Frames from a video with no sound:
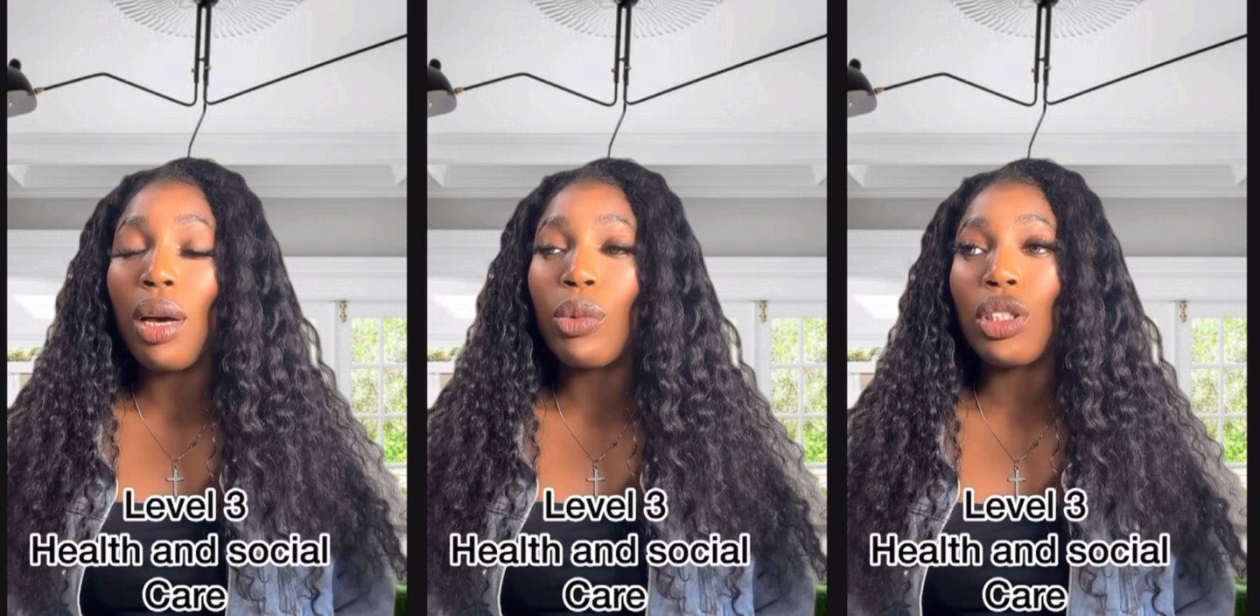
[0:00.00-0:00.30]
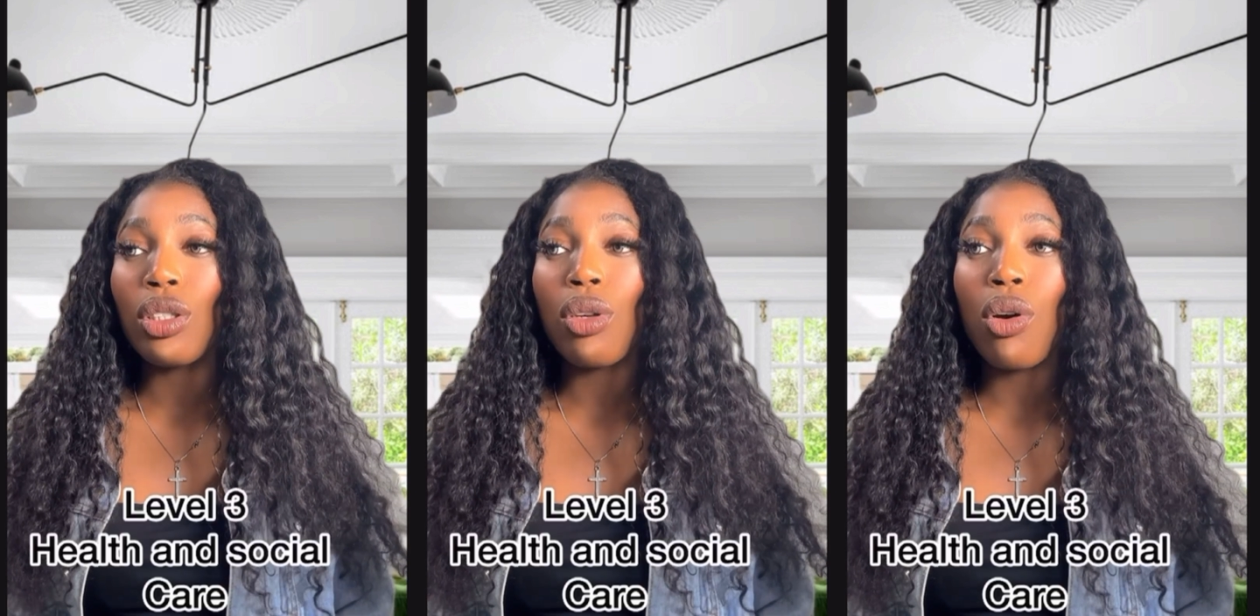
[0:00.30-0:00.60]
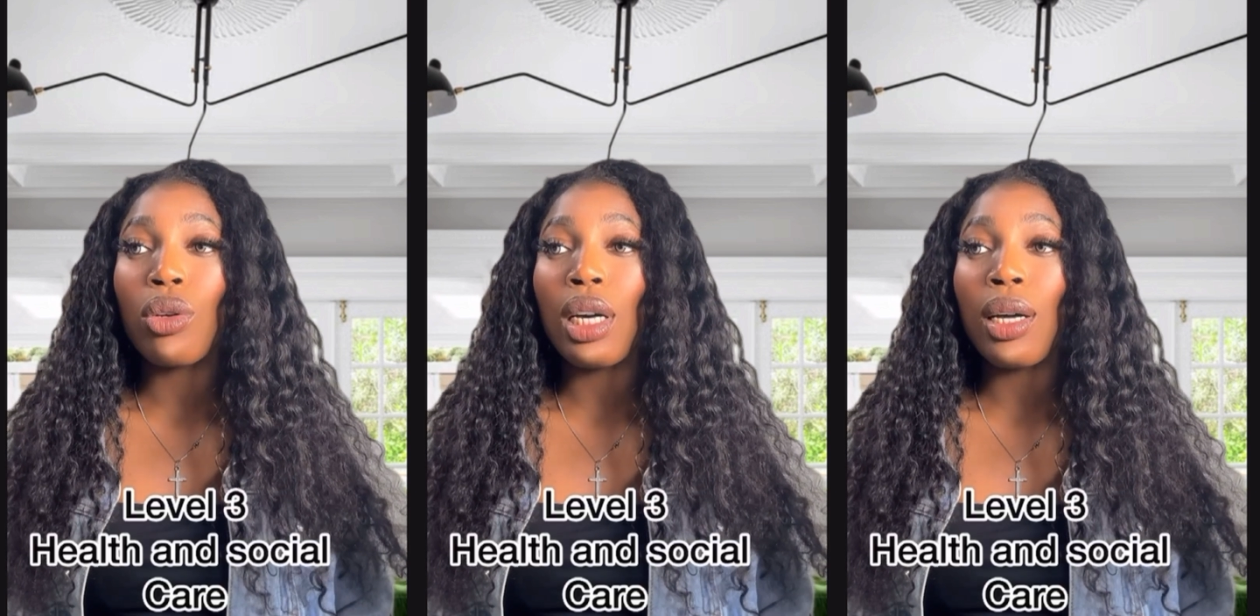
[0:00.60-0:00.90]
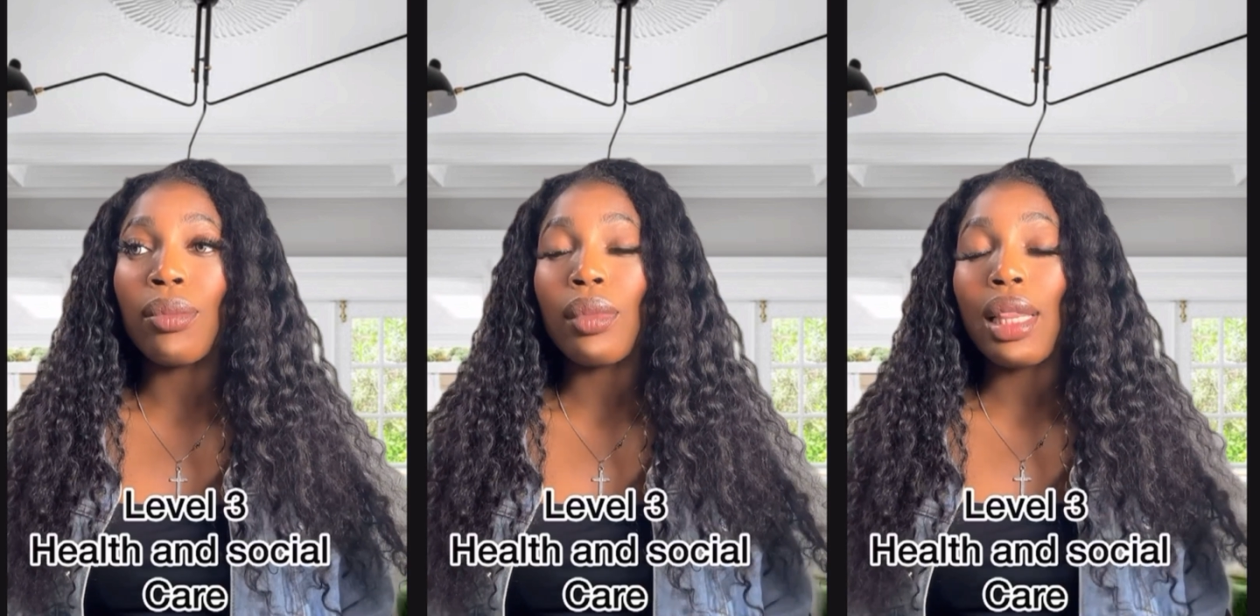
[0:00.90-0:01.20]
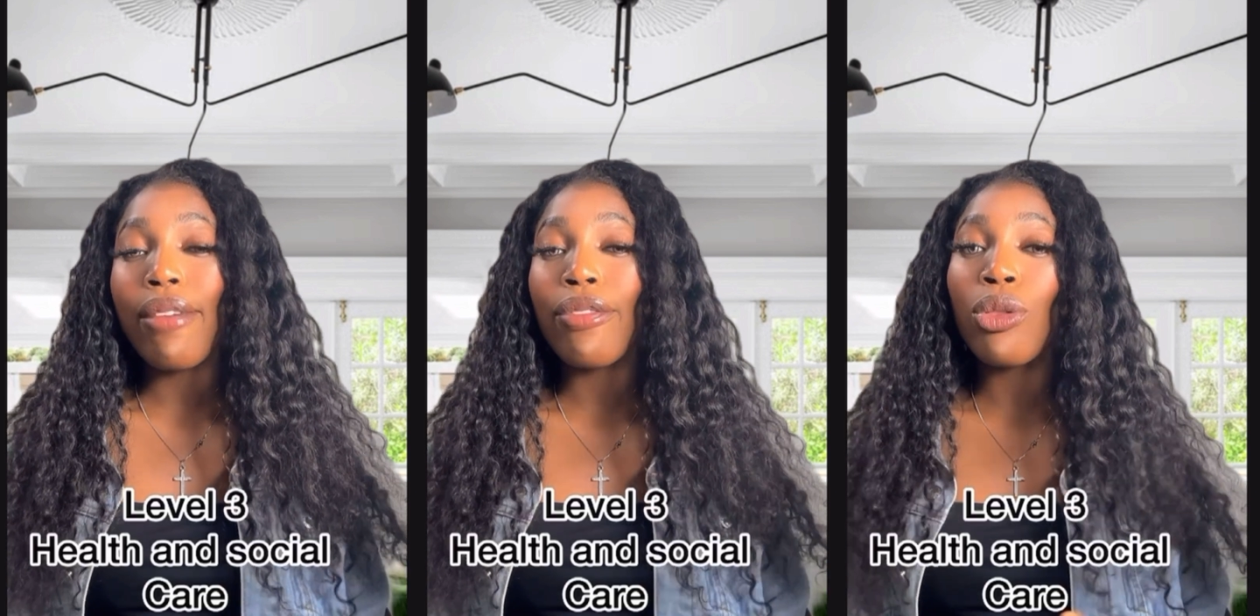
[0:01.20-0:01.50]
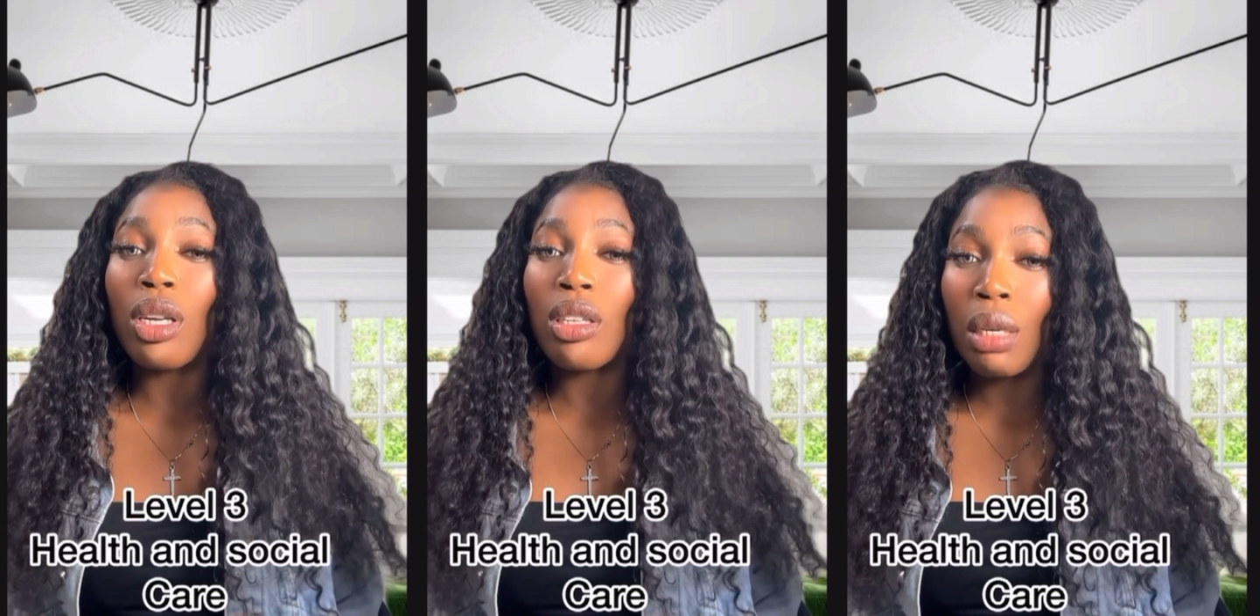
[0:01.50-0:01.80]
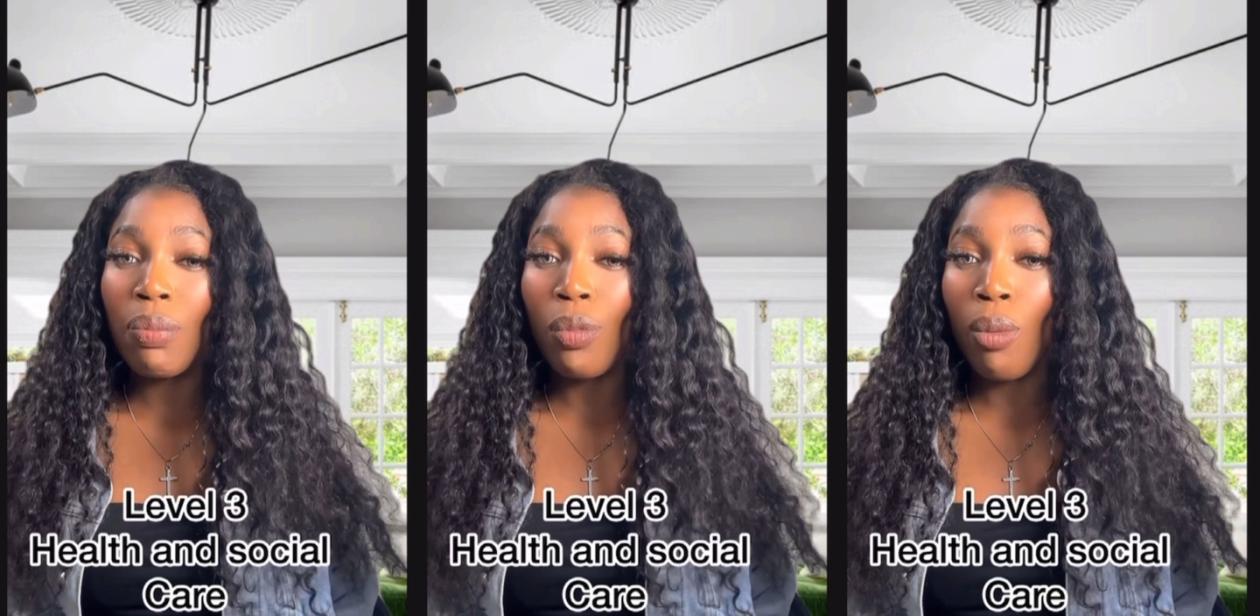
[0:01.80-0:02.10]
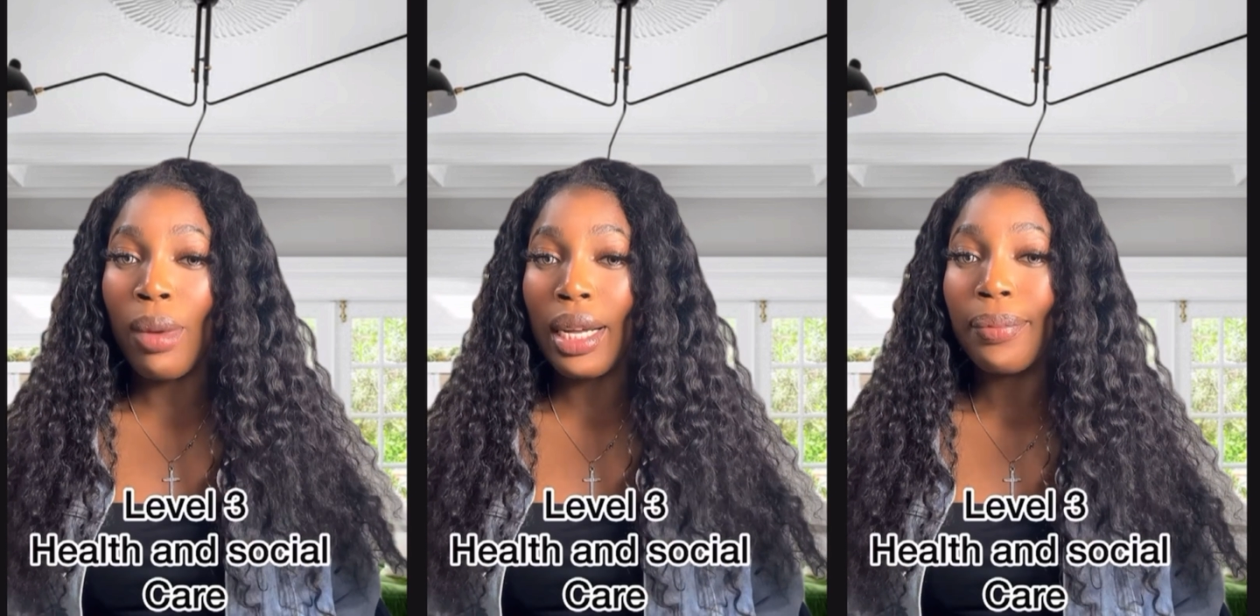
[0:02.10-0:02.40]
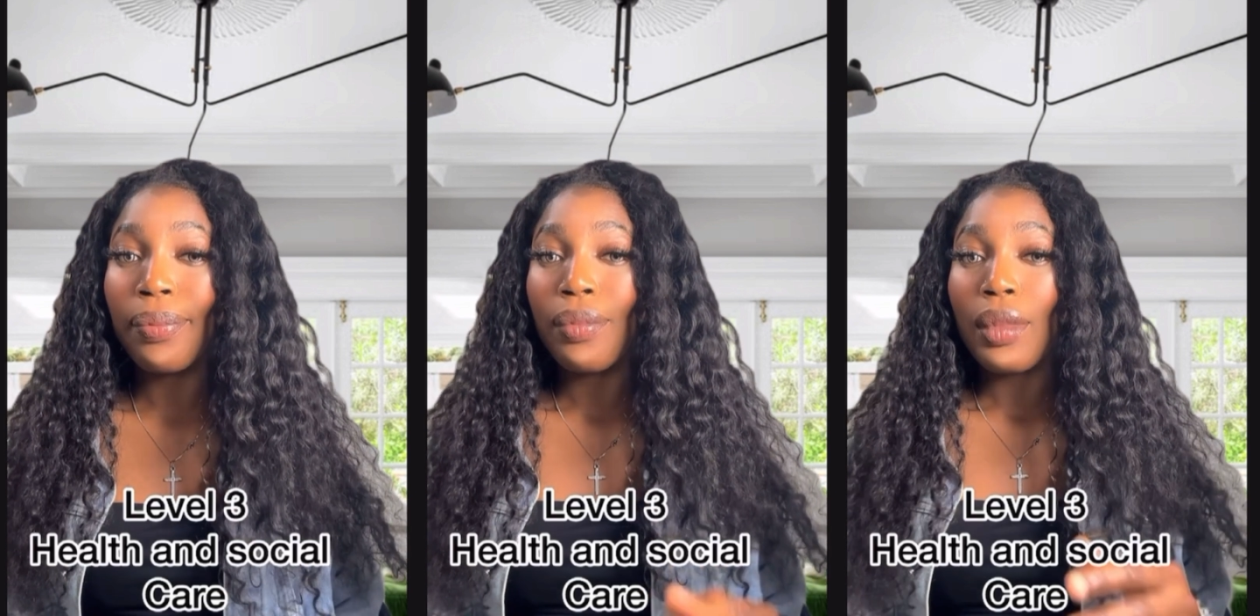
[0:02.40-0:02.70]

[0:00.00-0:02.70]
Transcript: which is called level 3 diploma.